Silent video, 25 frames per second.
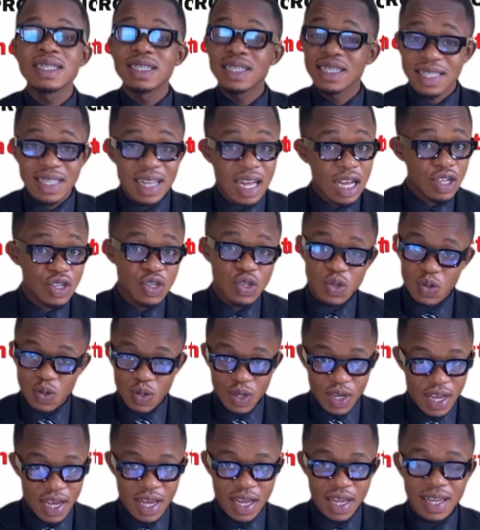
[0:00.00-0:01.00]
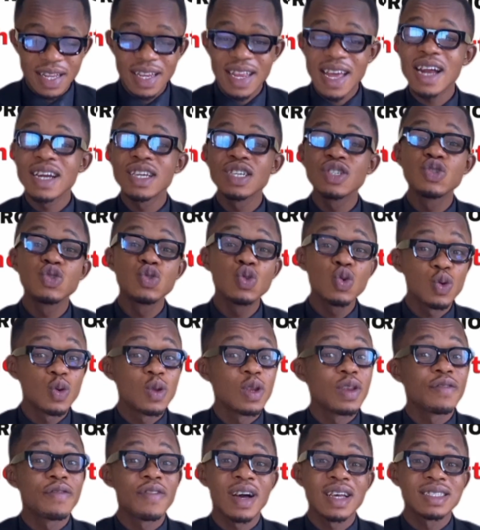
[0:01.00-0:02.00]
as it stands today, there is no
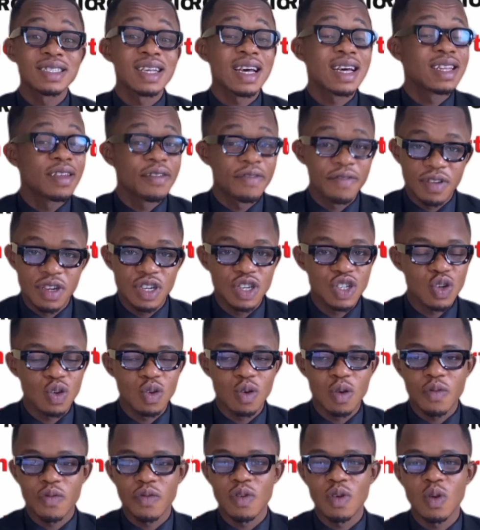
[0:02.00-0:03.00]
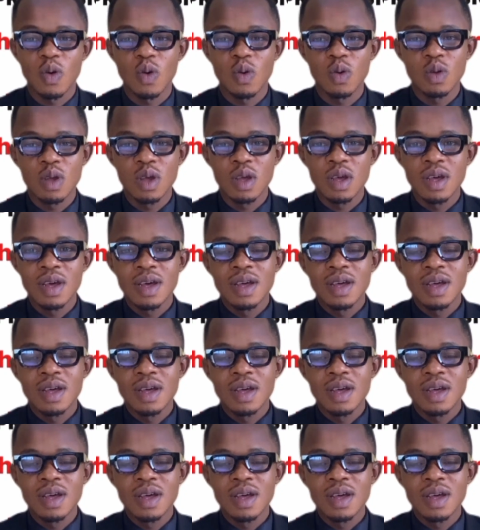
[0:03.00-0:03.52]
universal definition of law.